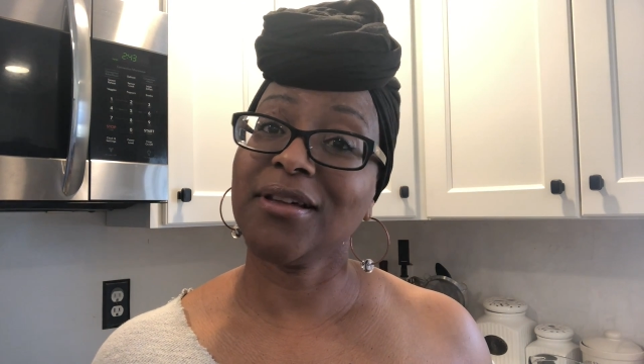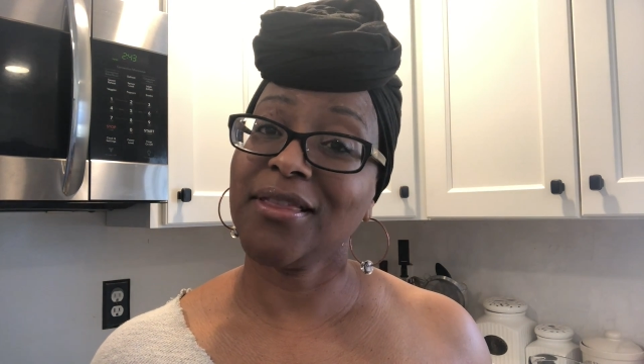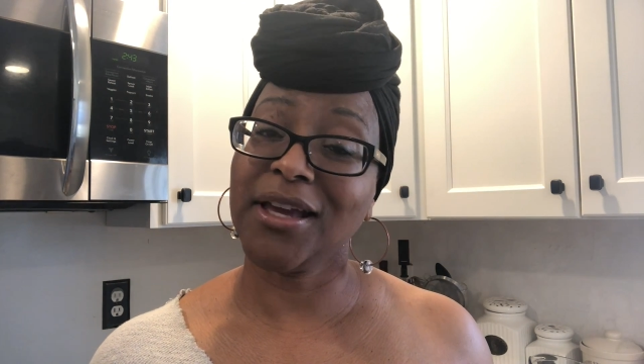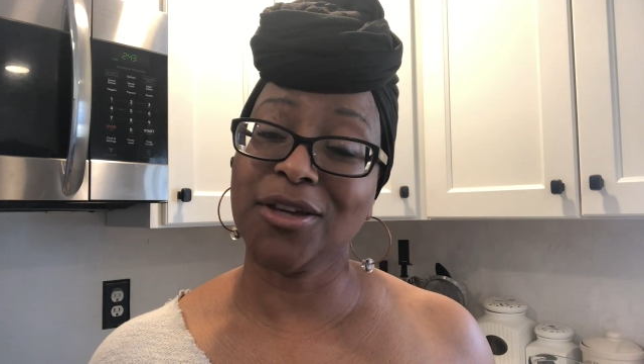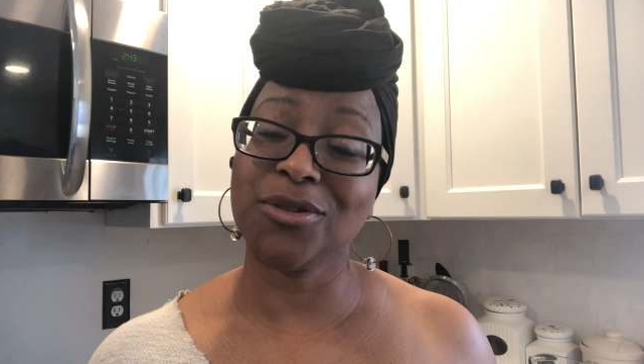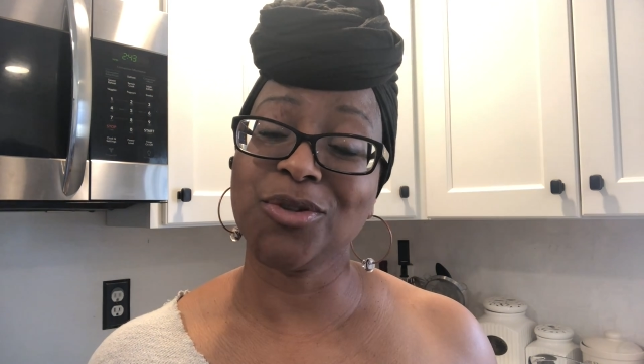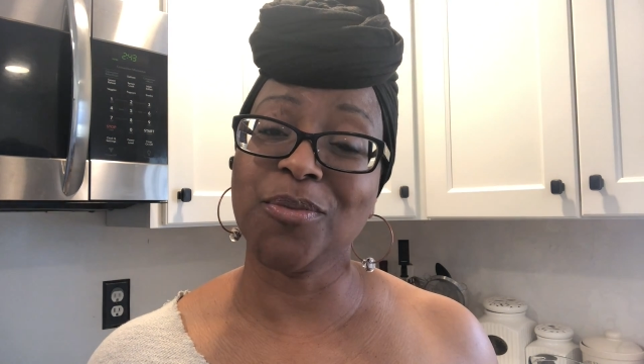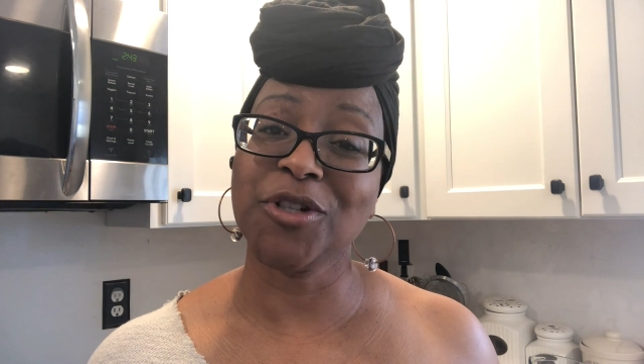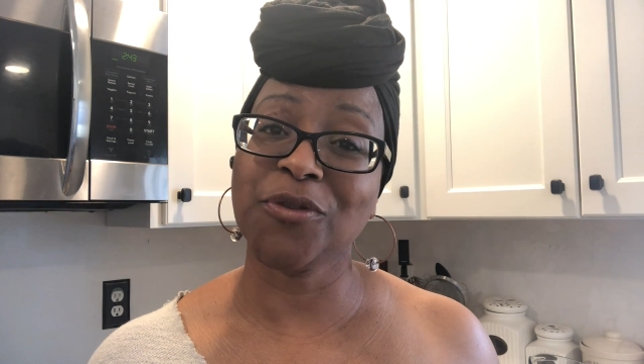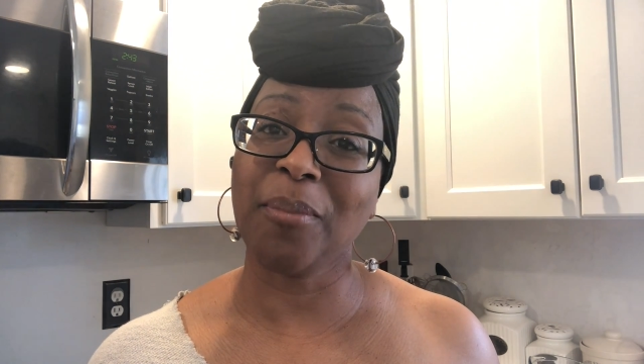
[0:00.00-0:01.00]
thank you so
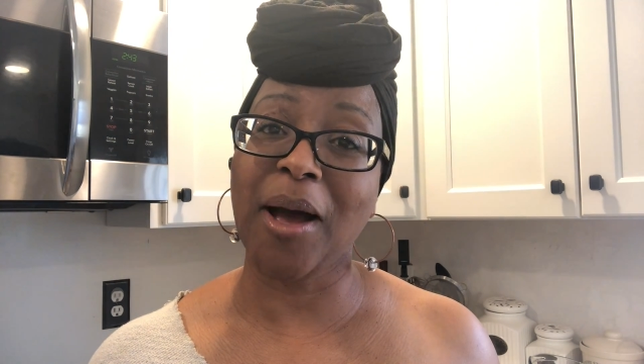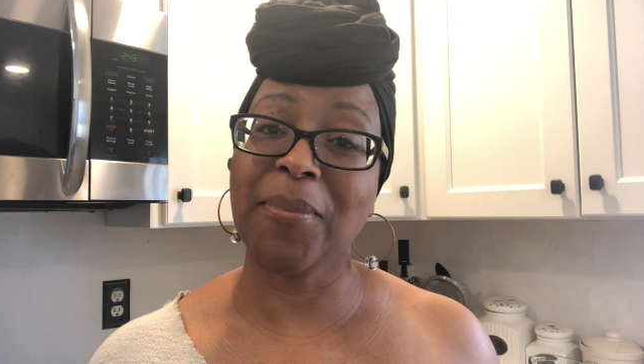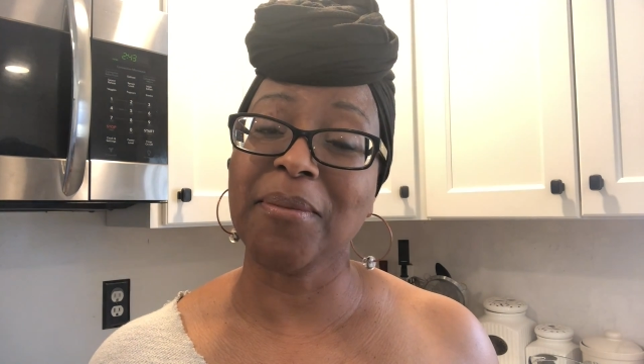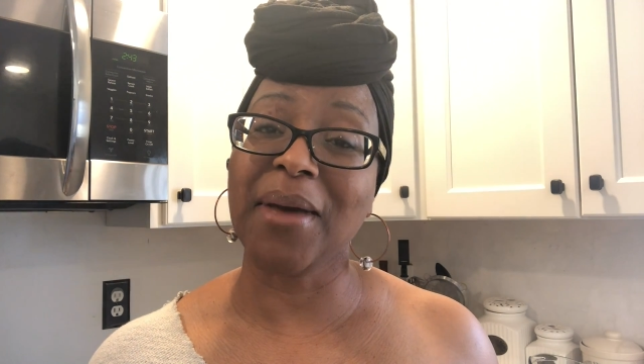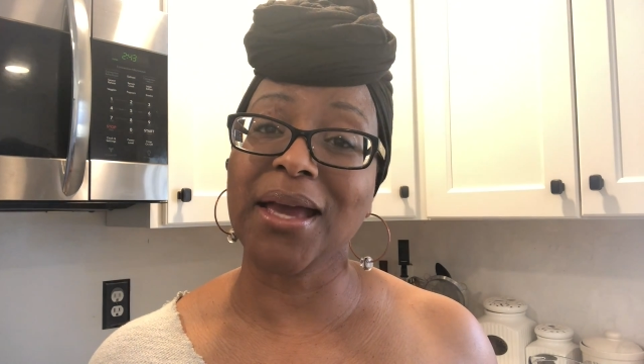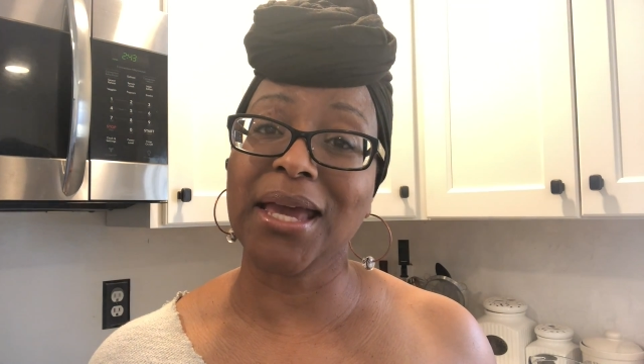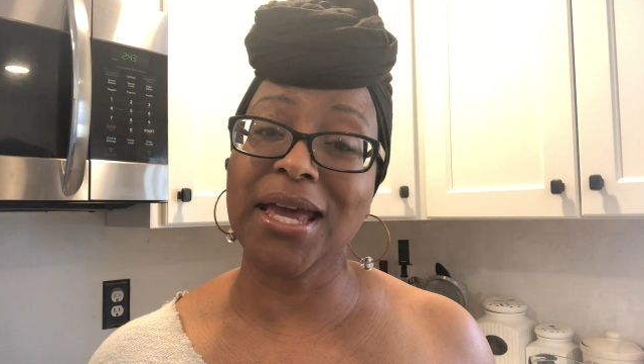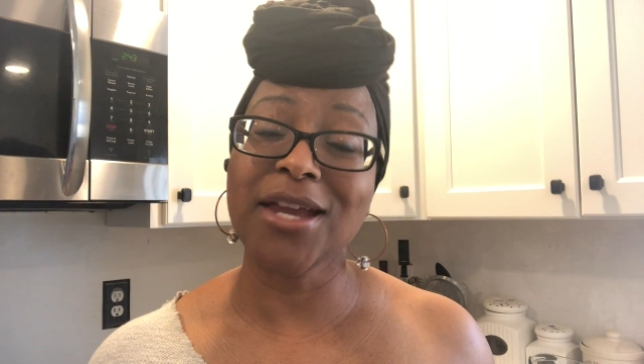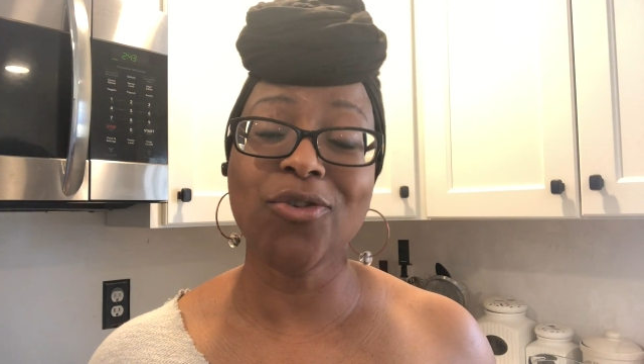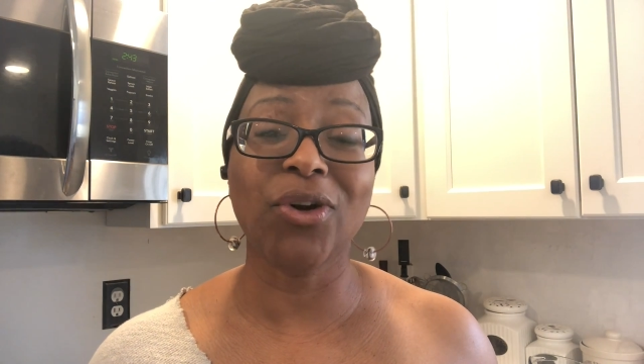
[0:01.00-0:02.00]
much for popping back
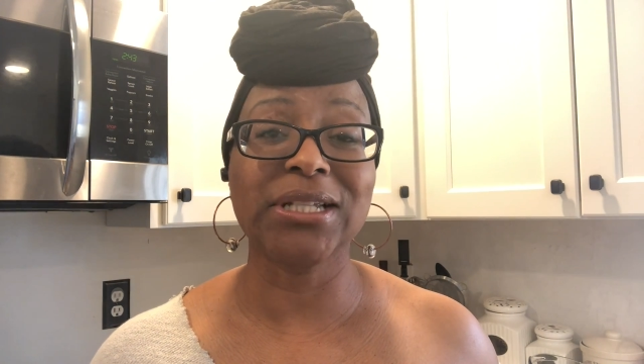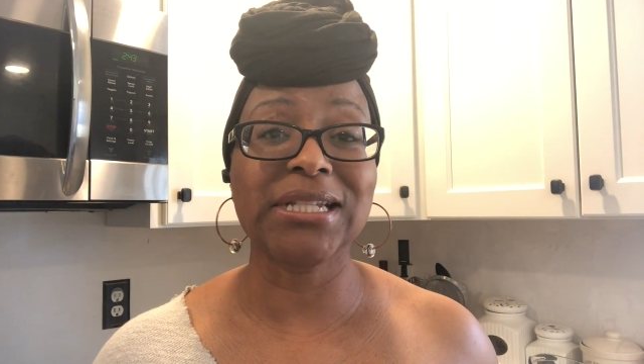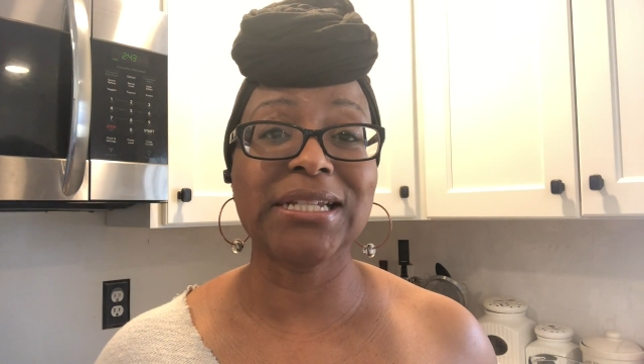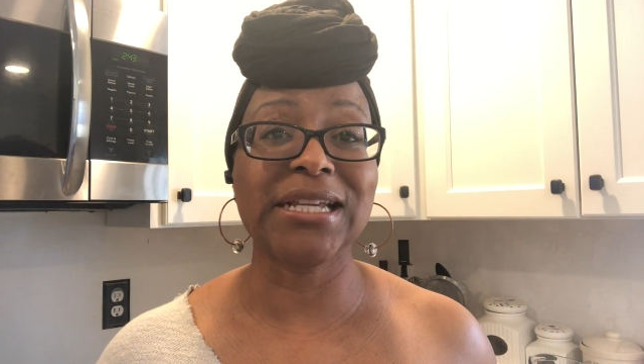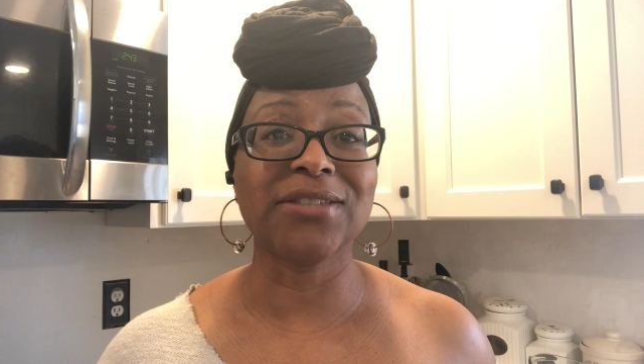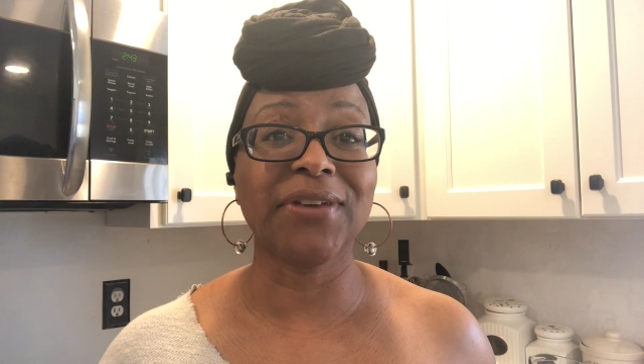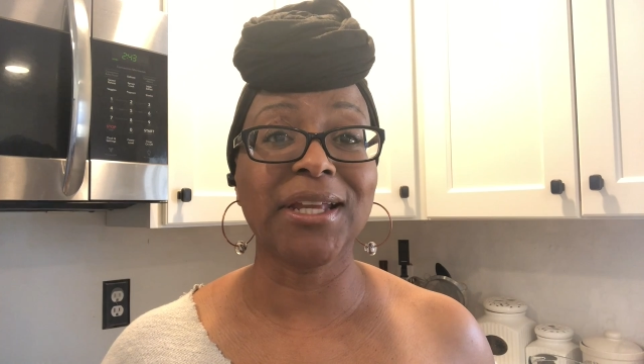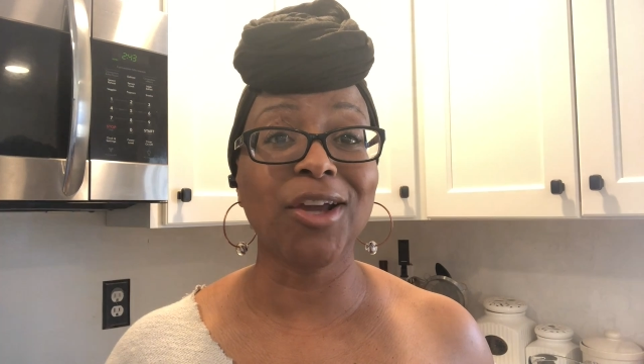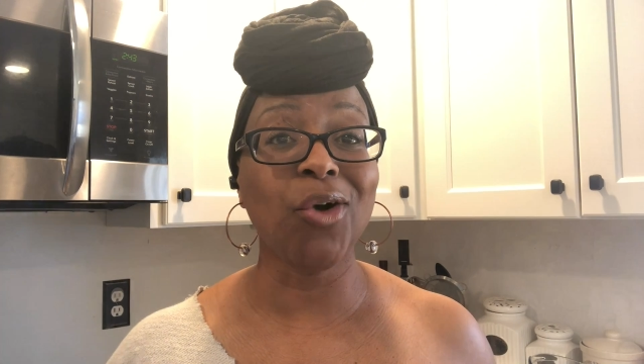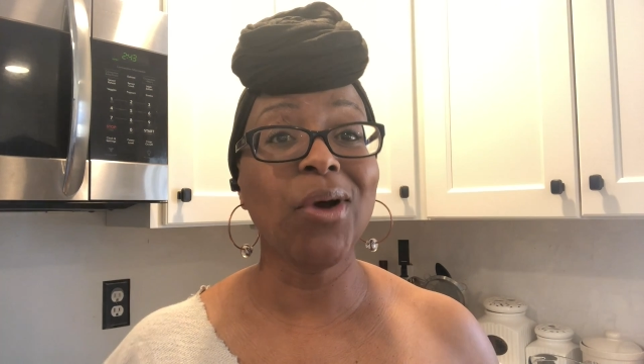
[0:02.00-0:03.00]
in on today's
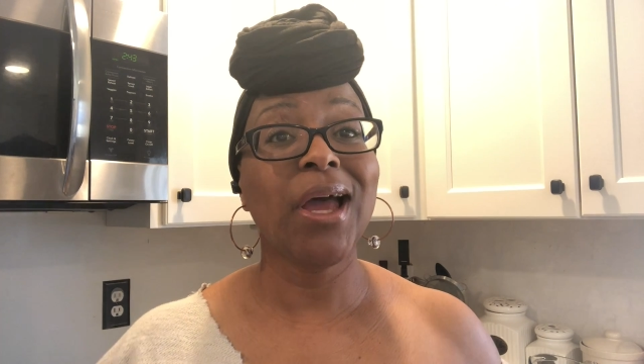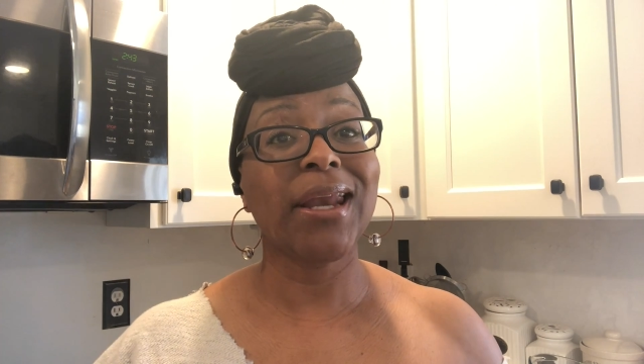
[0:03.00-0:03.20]
video.